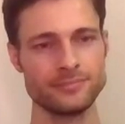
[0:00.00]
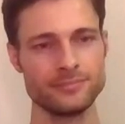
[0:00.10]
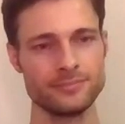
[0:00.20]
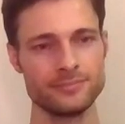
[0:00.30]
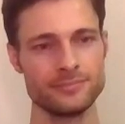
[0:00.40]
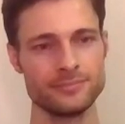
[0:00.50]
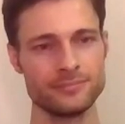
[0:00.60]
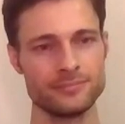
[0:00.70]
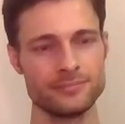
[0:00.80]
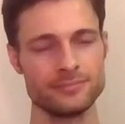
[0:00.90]

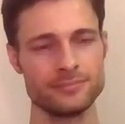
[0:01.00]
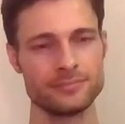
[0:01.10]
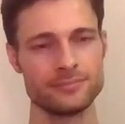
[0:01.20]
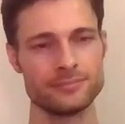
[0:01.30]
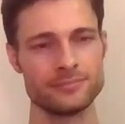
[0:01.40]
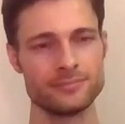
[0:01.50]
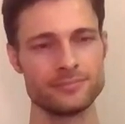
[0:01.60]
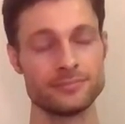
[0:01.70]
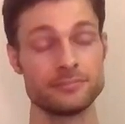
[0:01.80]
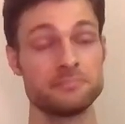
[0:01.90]

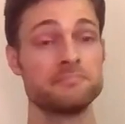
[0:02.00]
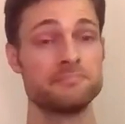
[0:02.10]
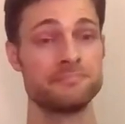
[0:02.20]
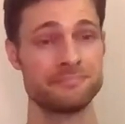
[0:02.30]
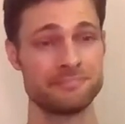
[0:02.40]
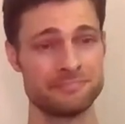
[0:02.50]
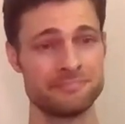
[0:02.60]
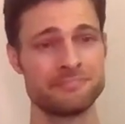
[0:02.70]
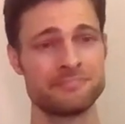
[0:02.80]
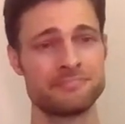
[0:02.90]

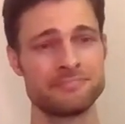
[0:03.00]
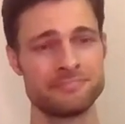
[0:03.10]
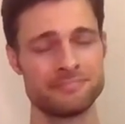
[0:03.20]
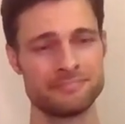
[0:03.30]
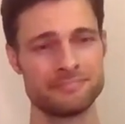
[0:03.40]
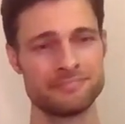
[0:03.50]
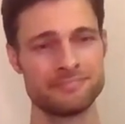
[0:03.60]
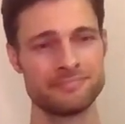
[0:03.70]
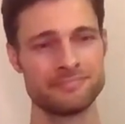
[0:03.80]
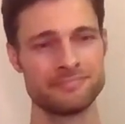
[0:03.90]
No words are spoken by the person on screen.